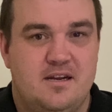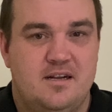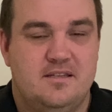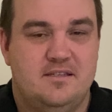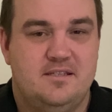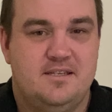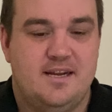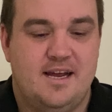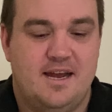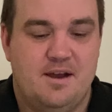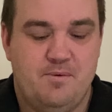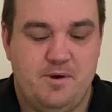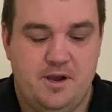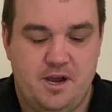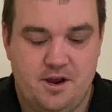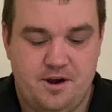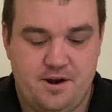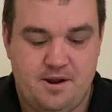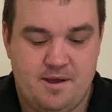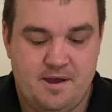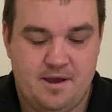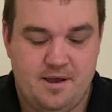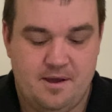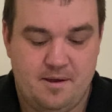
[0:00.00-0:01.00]
Today we're going
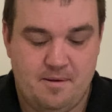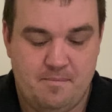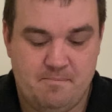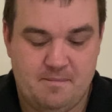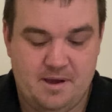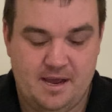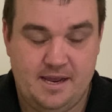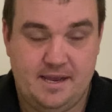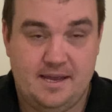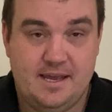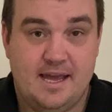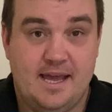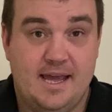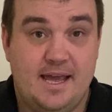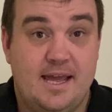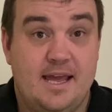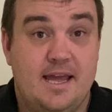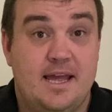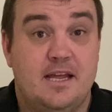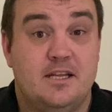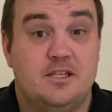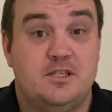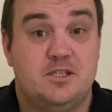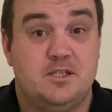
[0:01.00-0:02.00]
to make
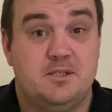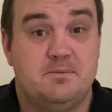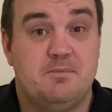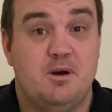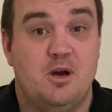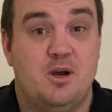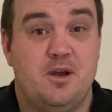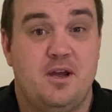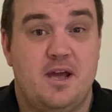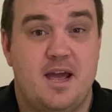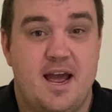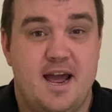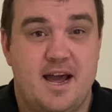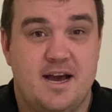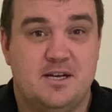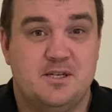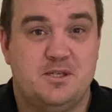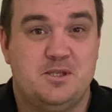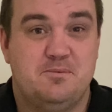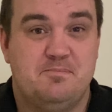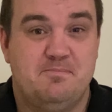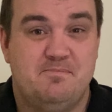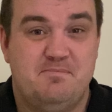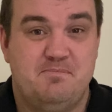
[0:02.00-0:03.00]
a
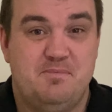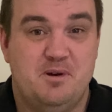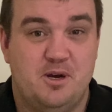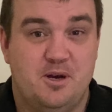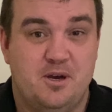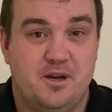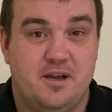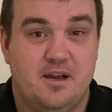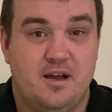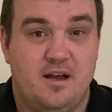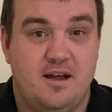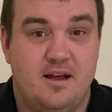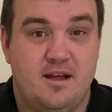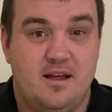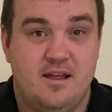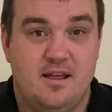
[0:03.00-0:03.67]
Smokehouse Burger.